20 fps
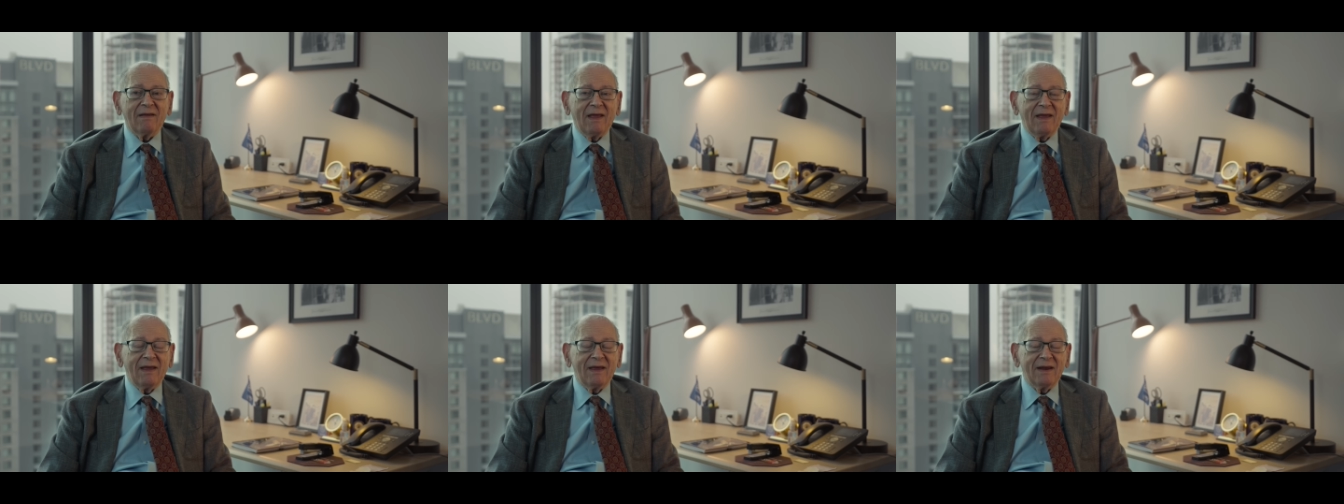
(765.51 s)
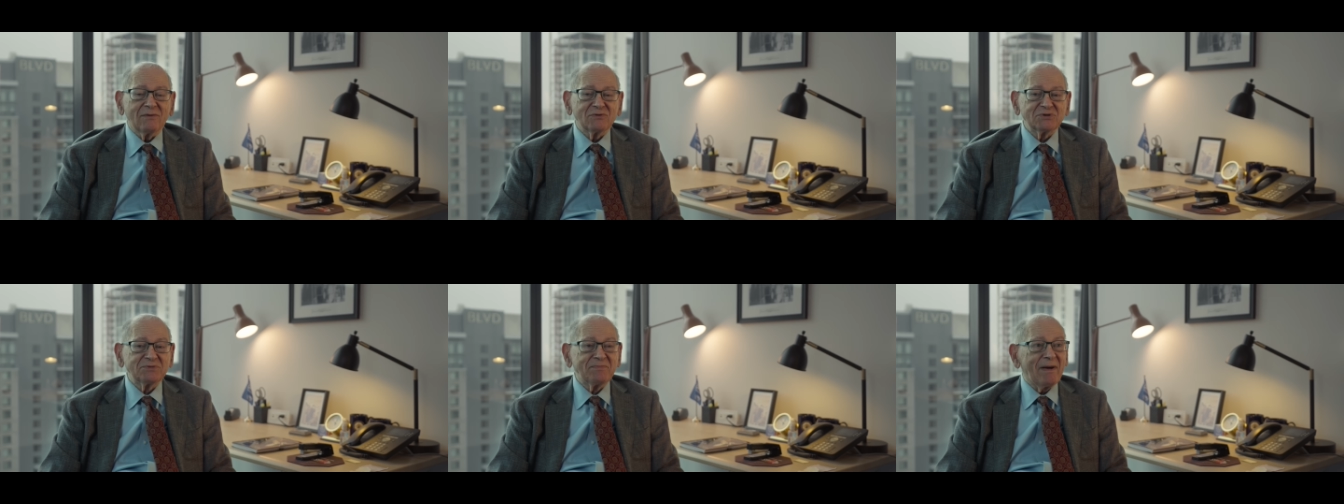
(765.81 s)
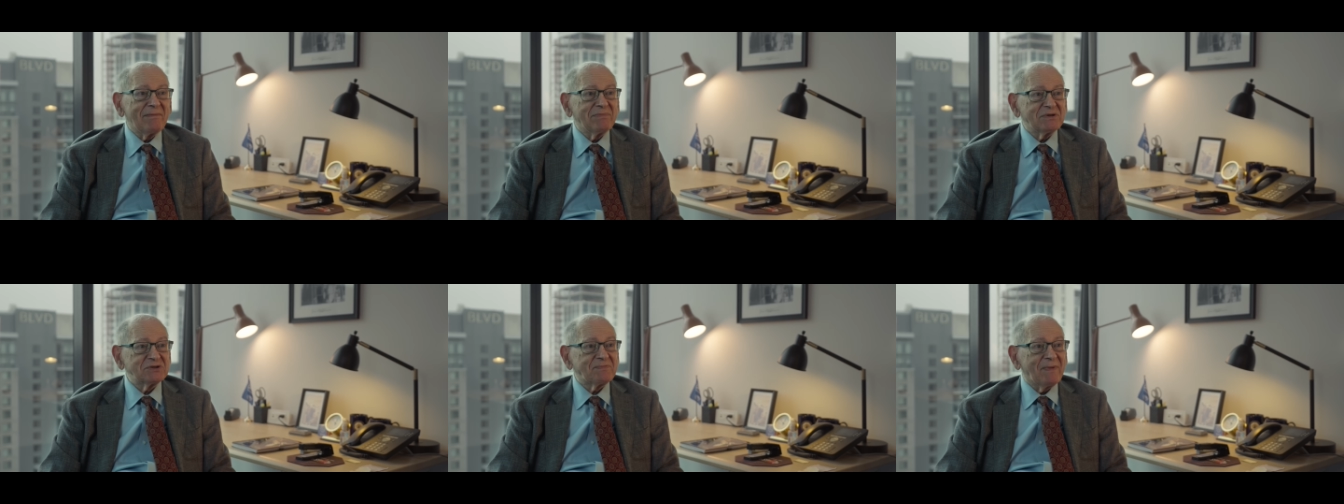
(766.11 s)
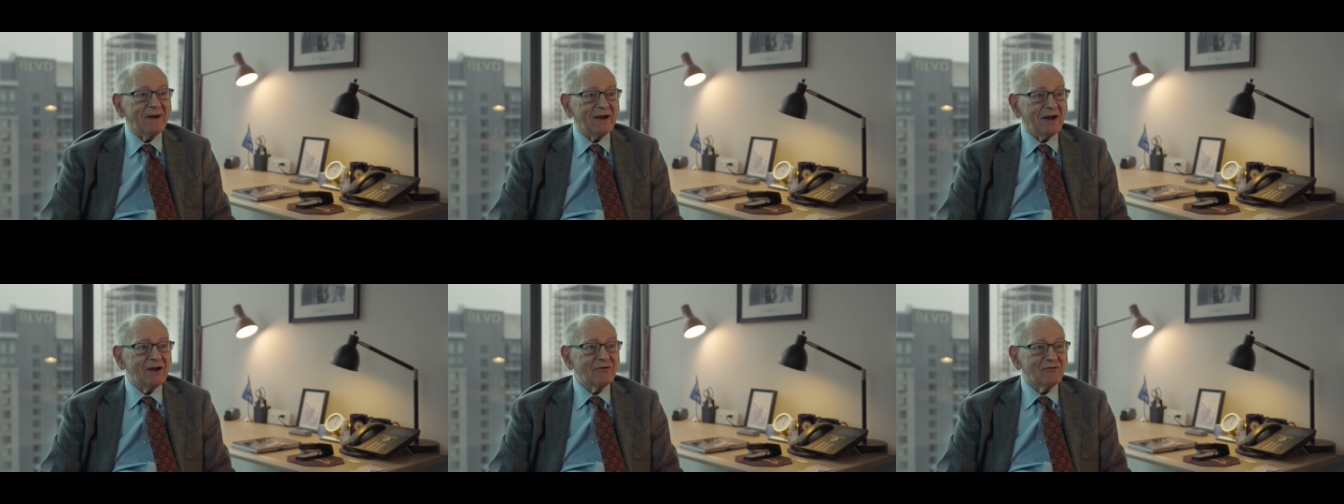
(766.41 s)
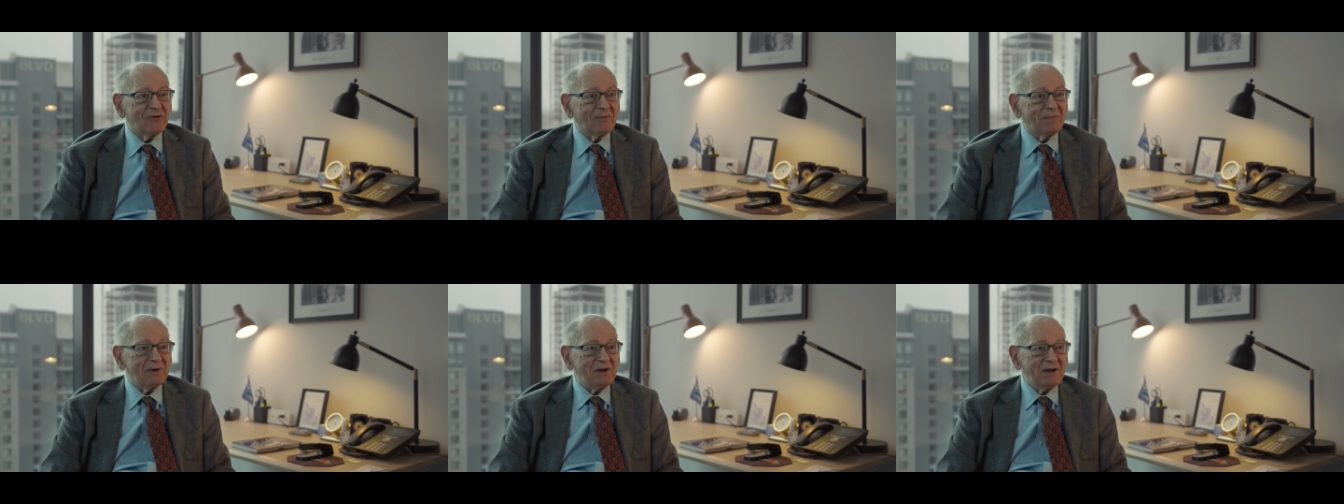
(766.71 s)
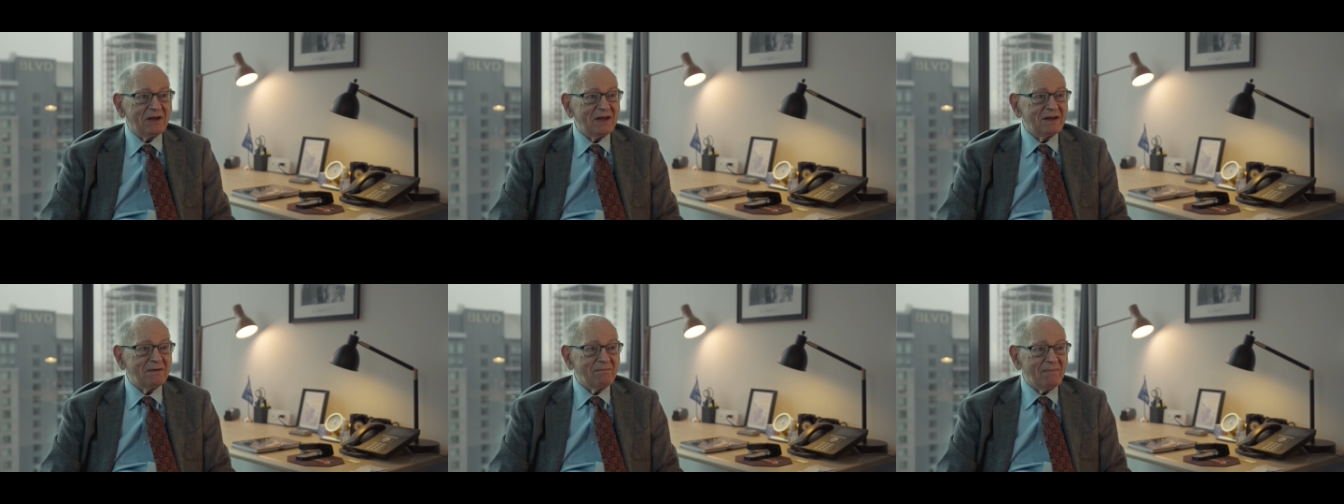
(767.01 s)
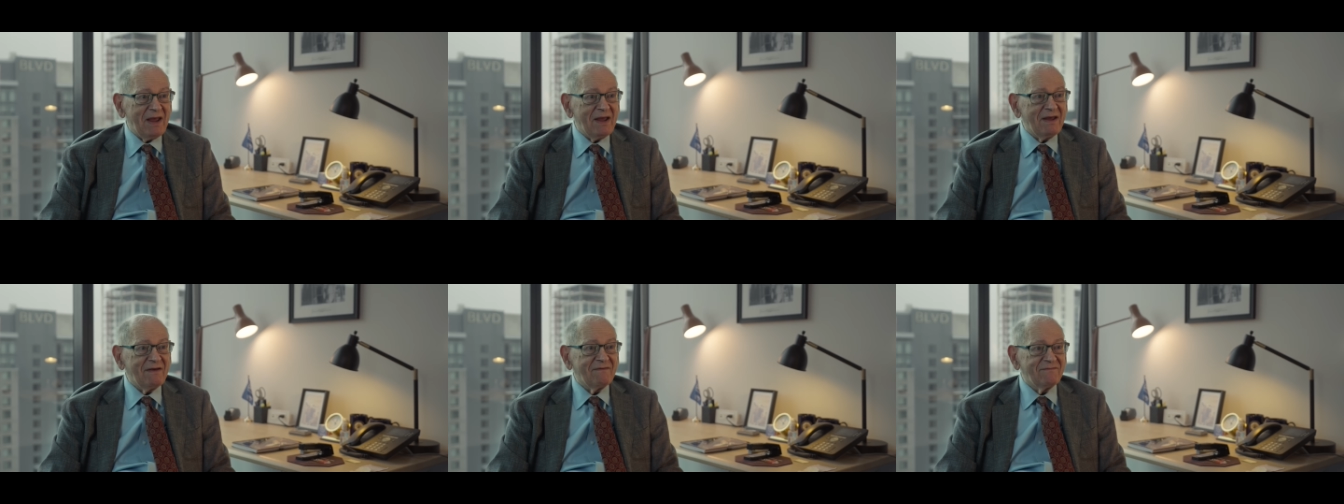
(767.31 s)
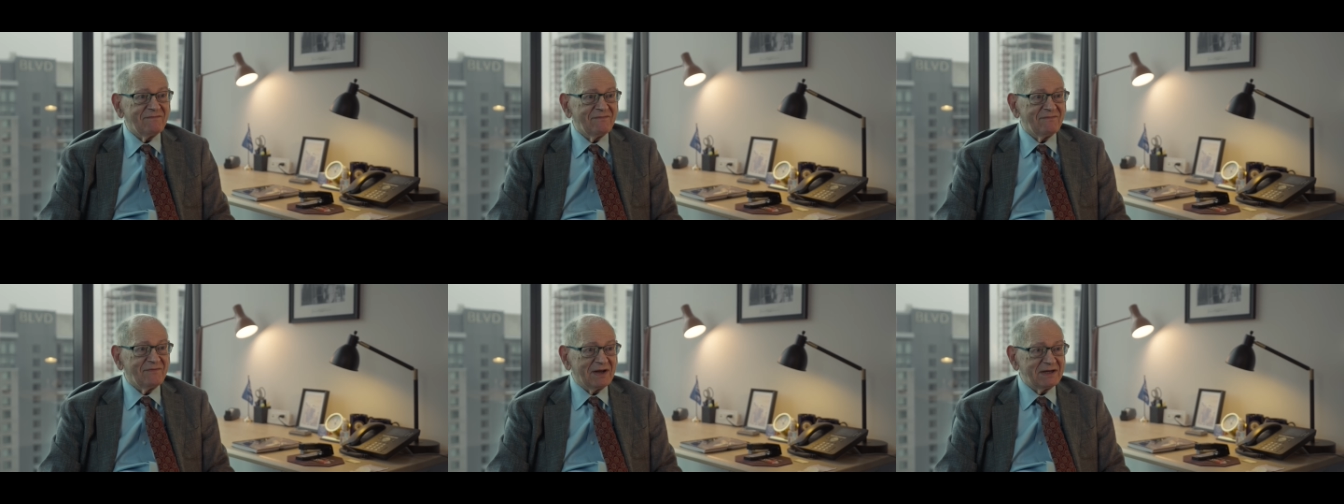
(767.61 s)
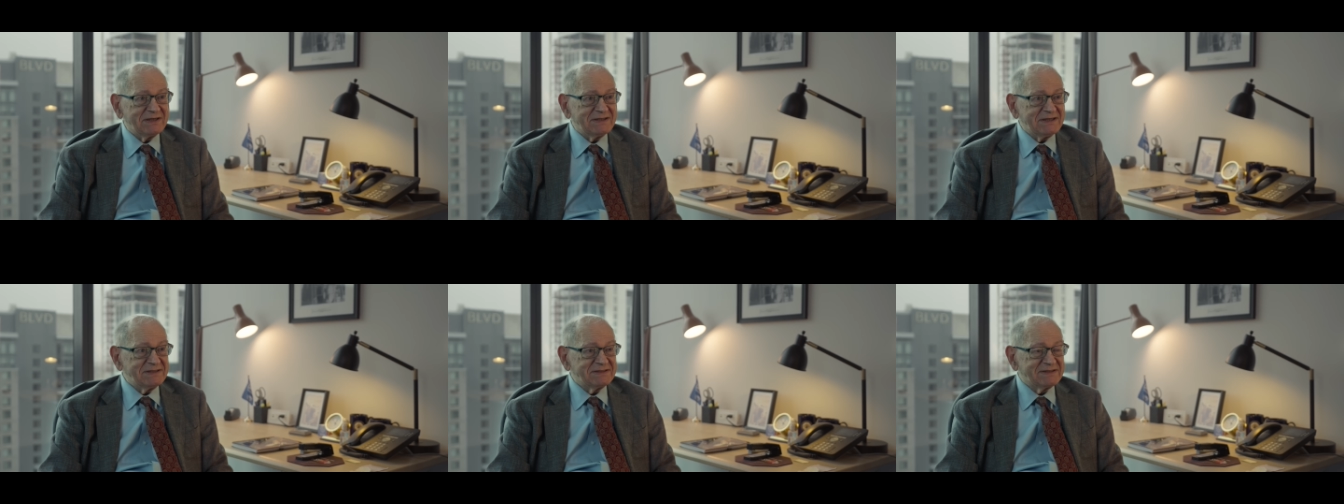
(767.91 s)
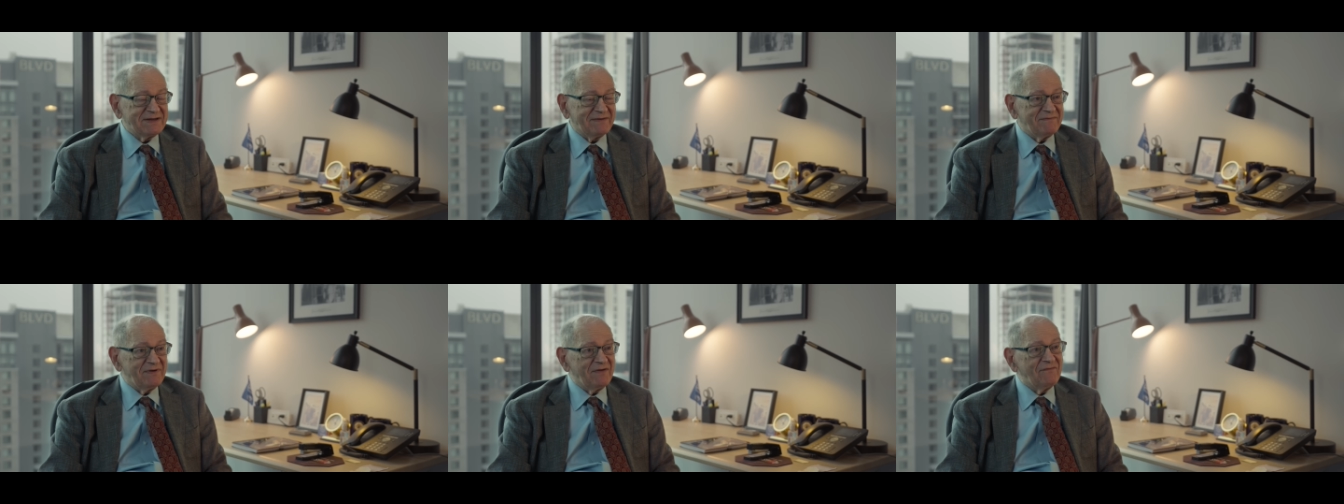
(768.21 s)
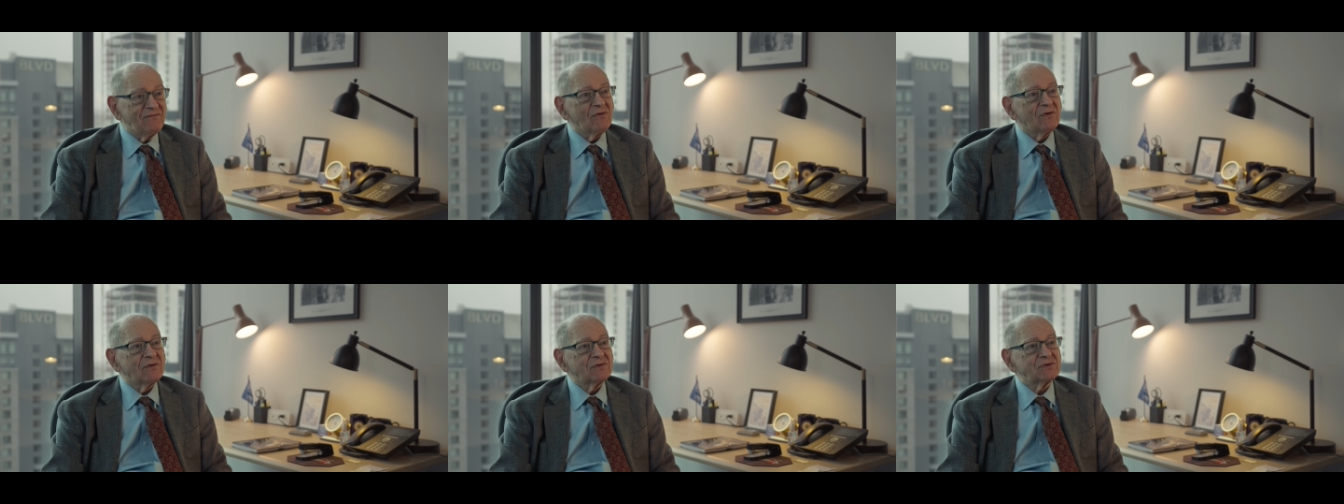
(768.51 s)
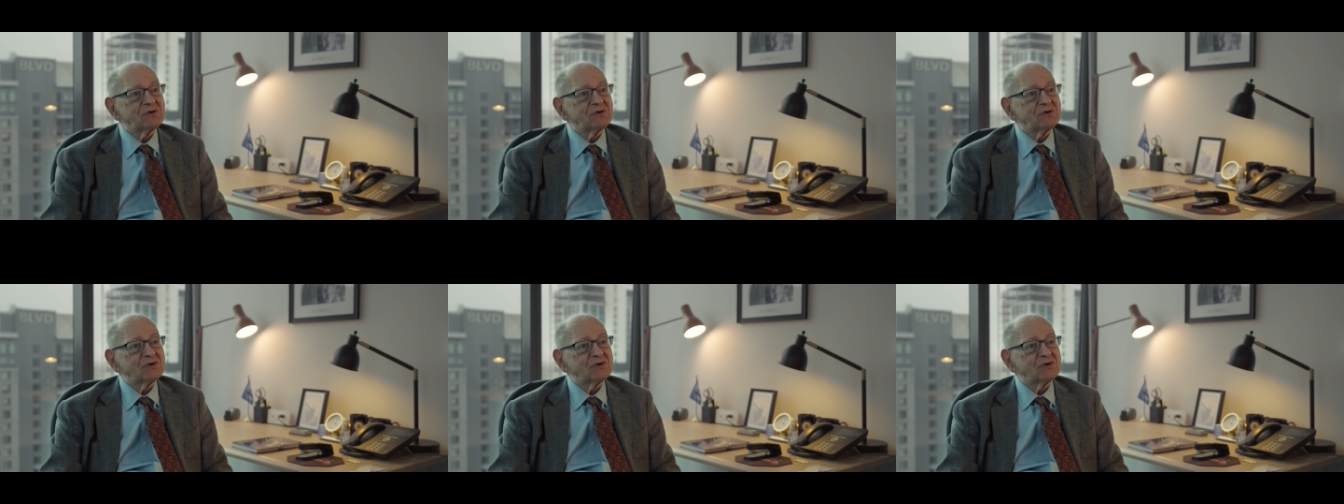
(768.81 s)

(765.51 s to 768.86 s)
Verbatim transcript: and it was published by IEEE in May of 1974.